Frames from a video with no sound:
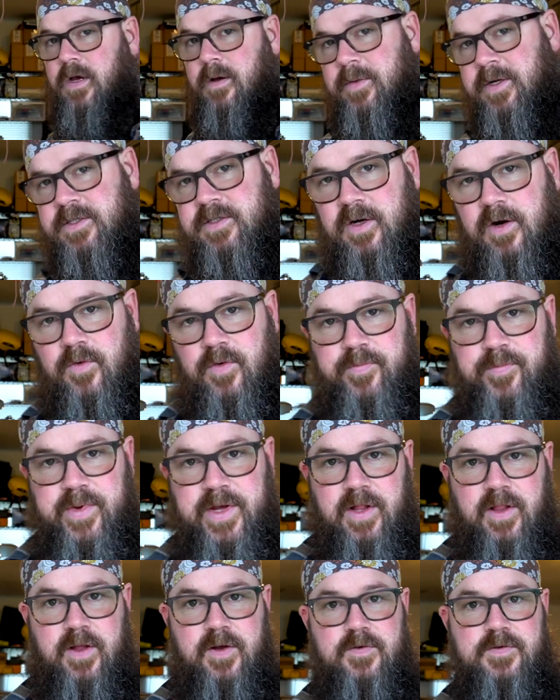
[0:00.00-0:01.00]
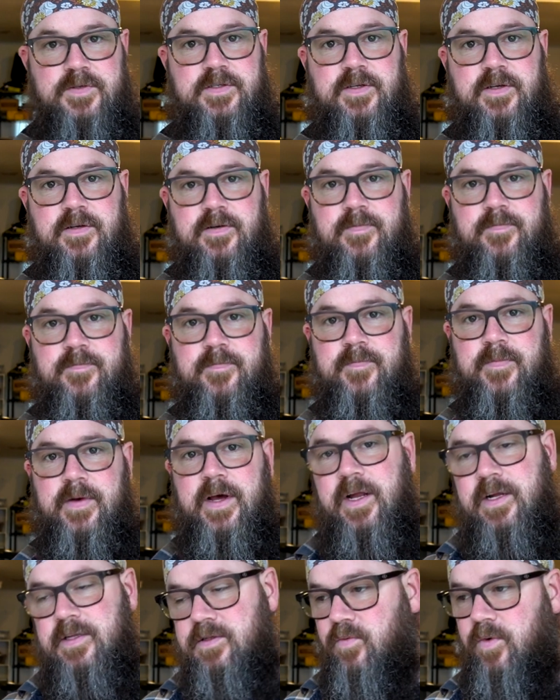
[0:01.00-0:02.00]
going to start with pillows.
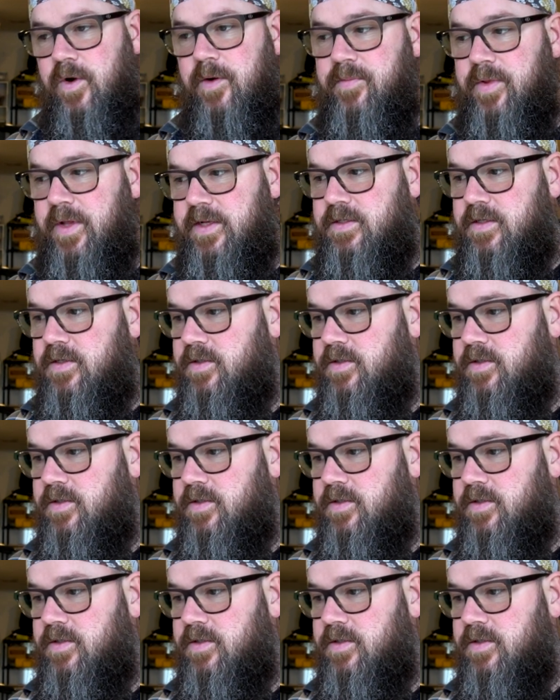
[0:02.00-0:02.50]
That's a weird place to